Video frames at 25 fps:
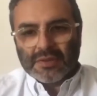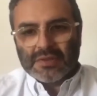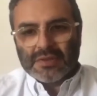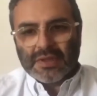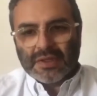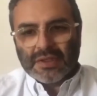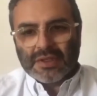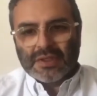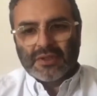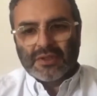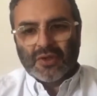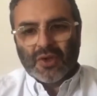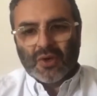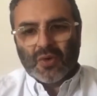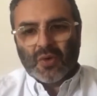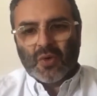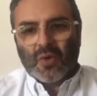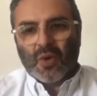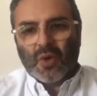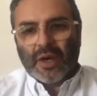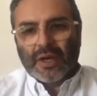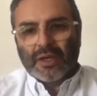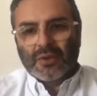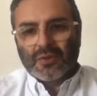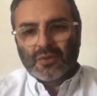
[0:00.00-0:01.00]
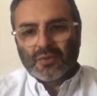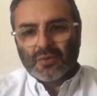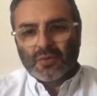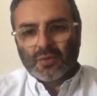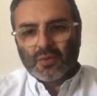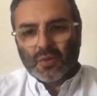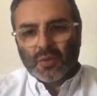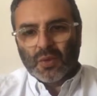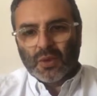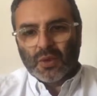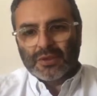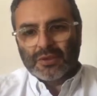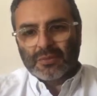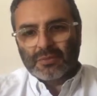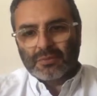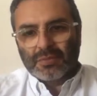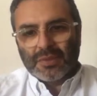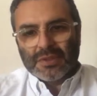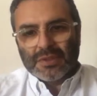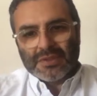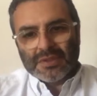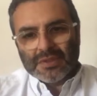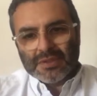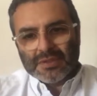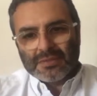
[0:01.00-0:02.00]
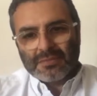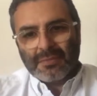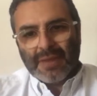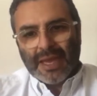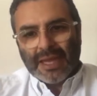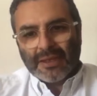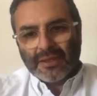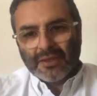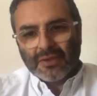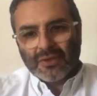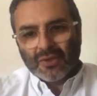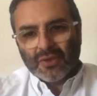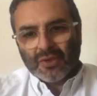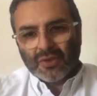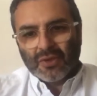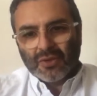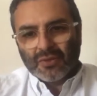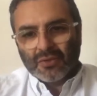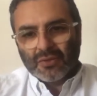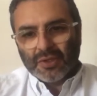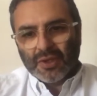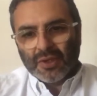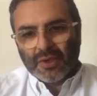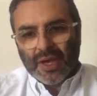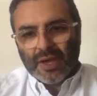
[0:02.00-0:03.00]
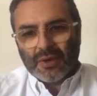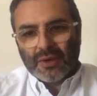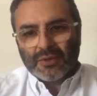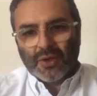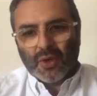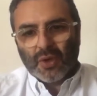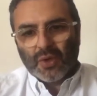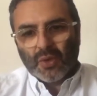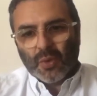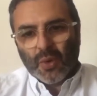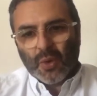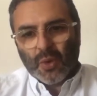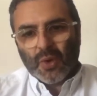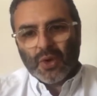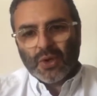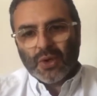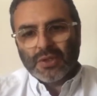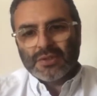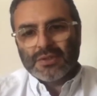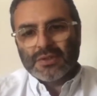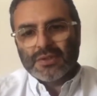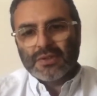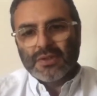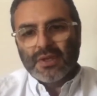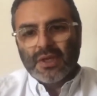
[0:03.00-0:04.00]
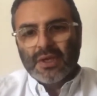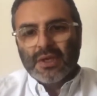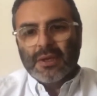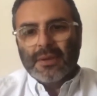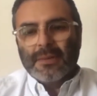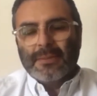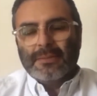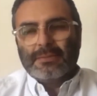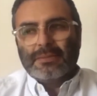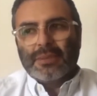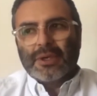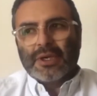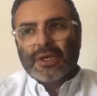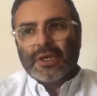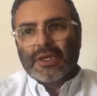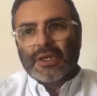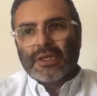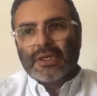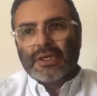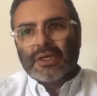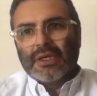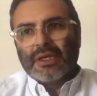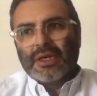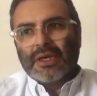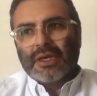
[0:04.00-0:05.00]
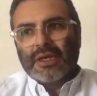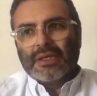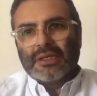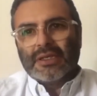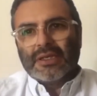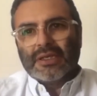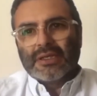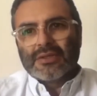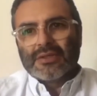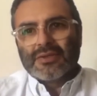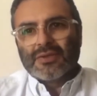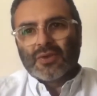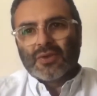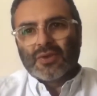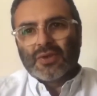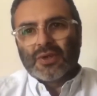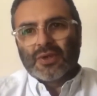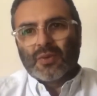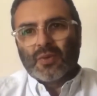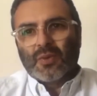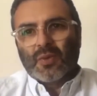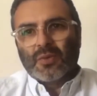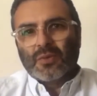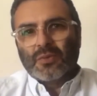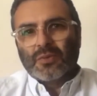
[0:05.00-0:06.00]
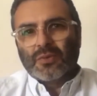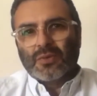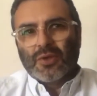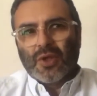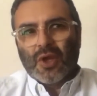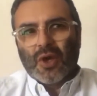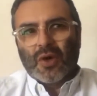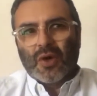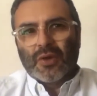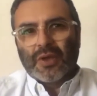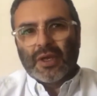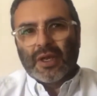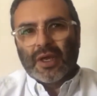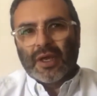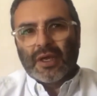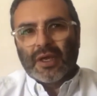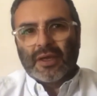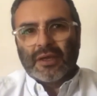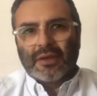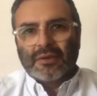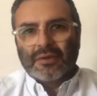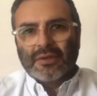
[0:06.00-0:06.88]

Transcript: I didn't know quite what business meant or how it all works, but I did sort of know that I